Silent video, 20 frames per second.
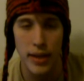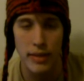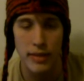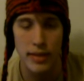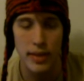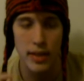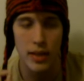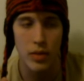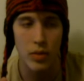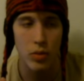
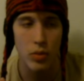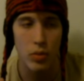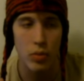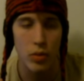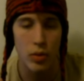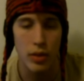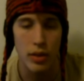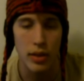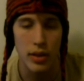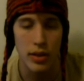painting
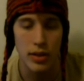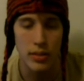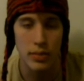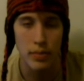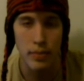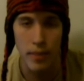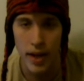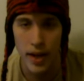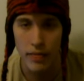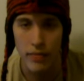was
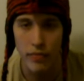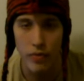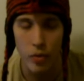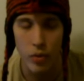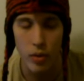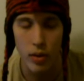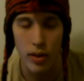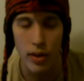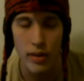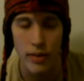made
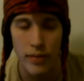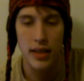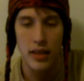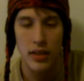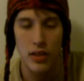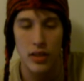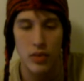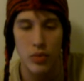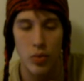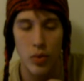for.
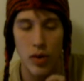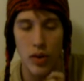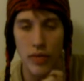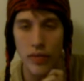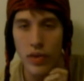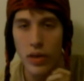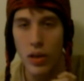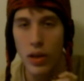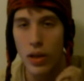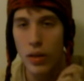It's one
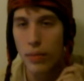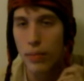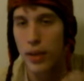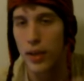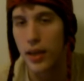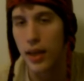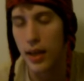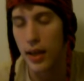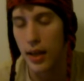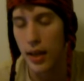of the
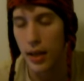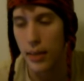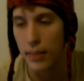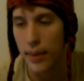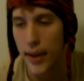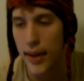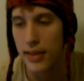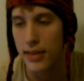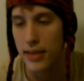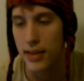beginning
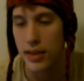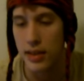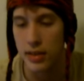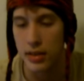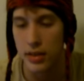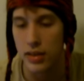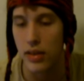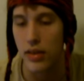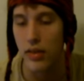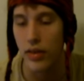
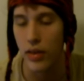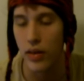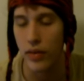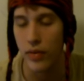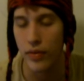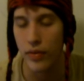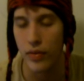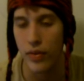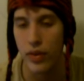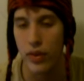paintings of
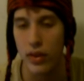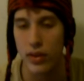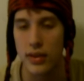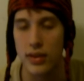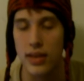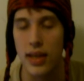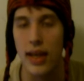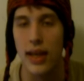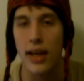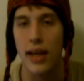the
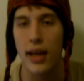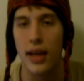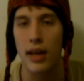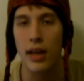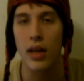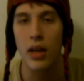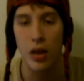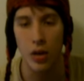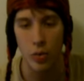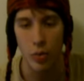setting
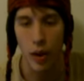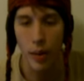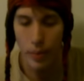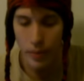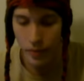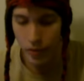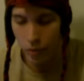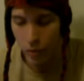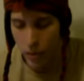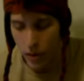right
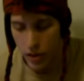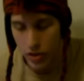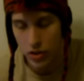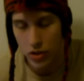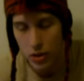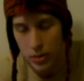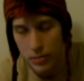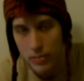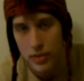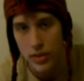before it
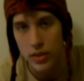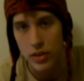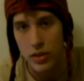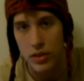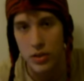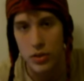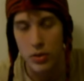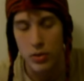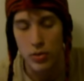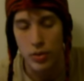jumps
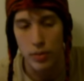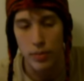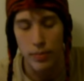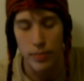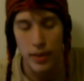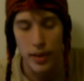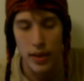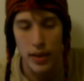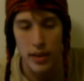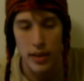into the
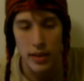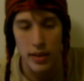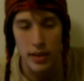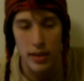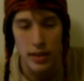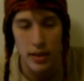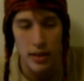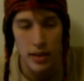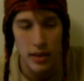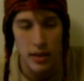big,
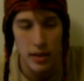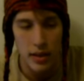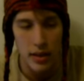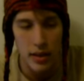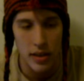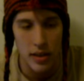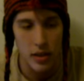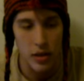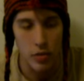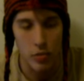
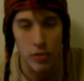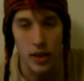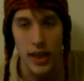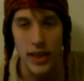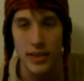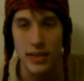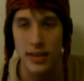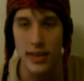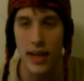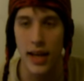
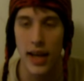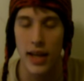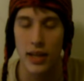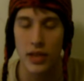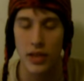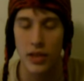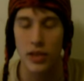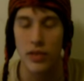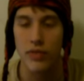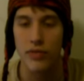rising
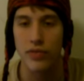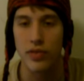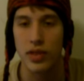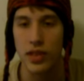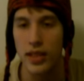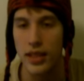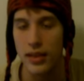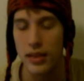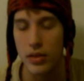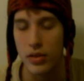action of
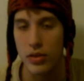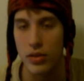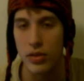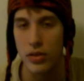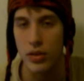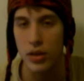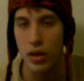seeing this